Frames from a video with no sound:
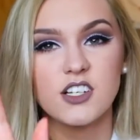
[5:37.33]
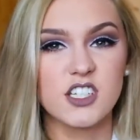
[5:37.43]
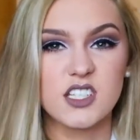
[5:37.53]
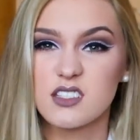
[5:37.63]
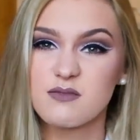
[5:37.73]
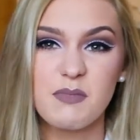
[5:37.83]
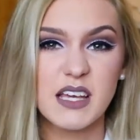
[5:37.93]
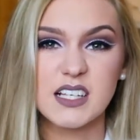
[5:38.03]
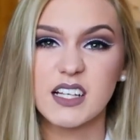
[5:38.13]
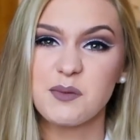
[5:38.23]
Just
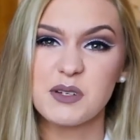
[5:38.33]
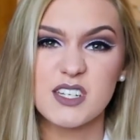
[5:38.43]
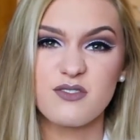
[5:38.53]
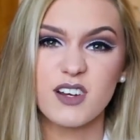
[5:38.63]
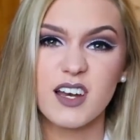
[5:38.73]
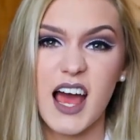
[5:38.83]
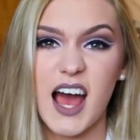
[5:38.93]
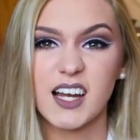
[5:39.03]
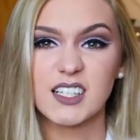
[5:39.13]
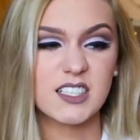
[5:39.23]
makes it a little bit different
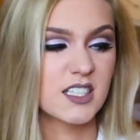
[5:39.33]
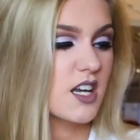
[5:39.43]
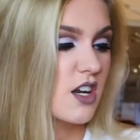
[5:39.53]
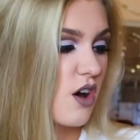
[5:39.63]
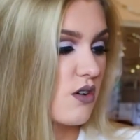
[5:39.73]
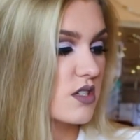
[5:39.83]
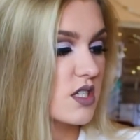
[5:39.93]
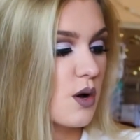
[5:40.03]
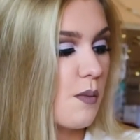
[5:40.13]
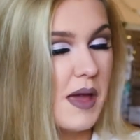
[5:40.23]
and not
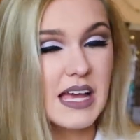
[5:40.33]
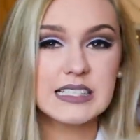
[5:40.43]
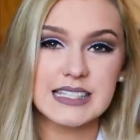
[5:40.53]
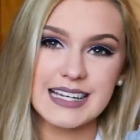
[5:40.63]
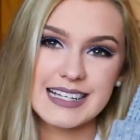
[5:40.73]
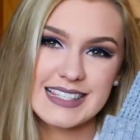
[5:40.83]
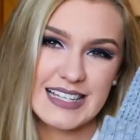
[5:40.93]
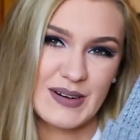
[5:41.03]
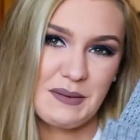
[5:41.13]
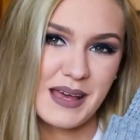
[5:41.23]
so basic,
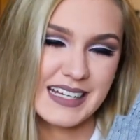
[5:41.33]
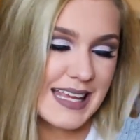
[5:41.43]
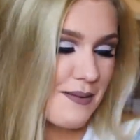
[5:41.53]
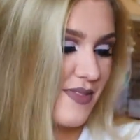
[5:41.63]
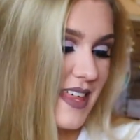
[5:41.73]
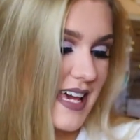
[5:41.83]
so I picked up